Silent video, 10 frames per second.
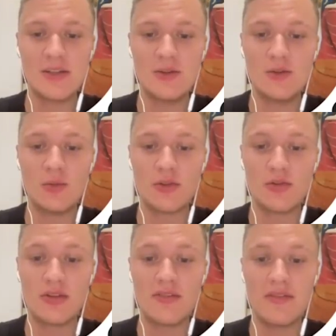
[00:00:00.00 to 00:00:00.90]
you want
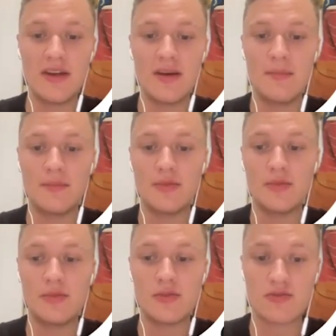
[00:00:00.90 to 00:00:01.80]
to give them
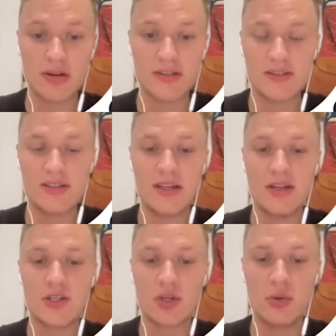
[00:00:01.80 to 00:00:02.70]
trust
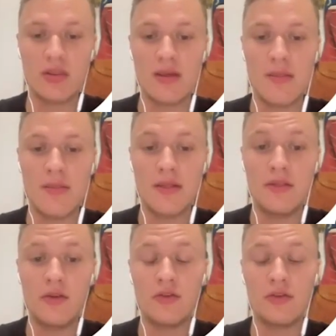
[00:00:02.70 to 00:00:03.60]
and showing them
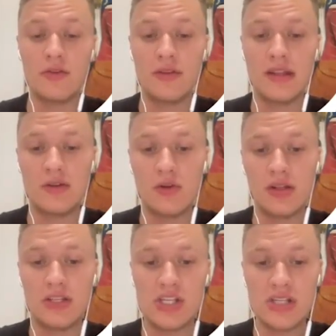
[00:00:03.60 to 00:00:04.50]
that you are
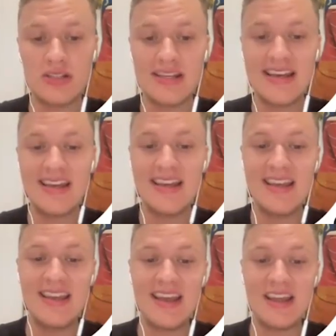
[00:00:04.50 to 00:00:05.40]
legit
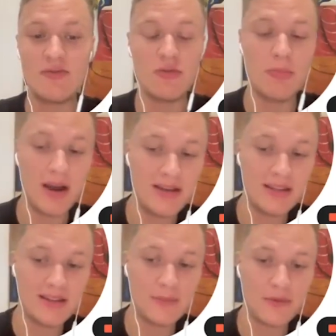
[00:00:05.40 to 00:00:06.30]
and
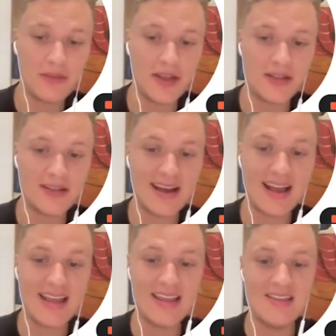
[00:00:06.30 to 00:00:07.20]
reminding them of that
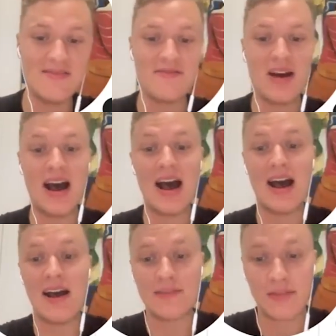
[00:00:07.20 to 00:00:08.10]
even
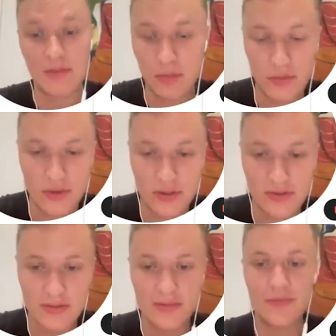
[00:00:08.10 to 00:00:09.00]
after their
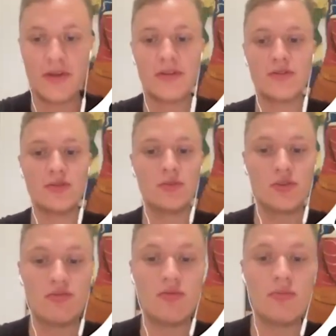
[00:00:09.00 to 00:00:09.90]
purchase. So you want
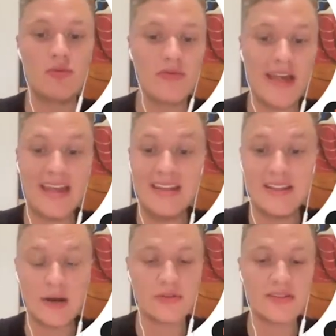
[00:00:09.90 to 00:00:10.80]
to remove any
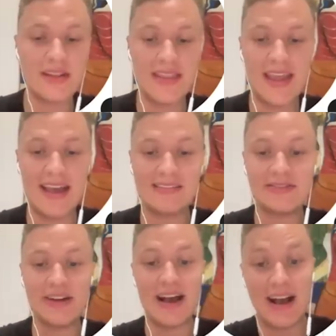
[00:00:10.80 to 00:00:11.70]
doubts that they
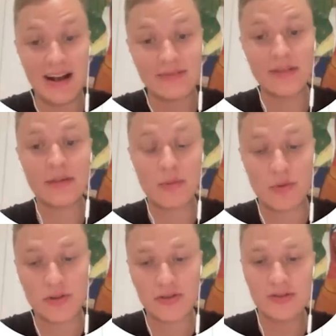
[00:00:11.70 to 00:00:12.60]
have after the
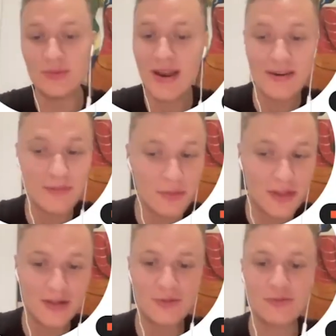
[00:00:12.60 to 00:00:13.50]
purchase. Do
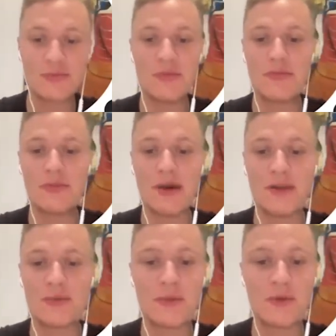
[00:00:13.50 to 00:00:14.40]
everything to remove the
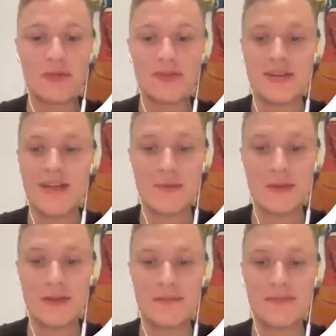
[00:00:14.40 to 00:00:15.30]
buying remorse,
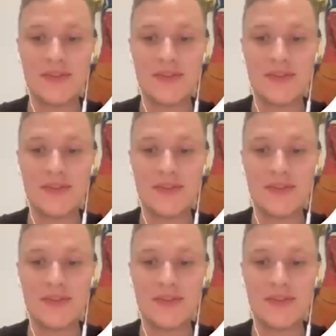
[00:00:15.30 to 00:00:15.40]
everything.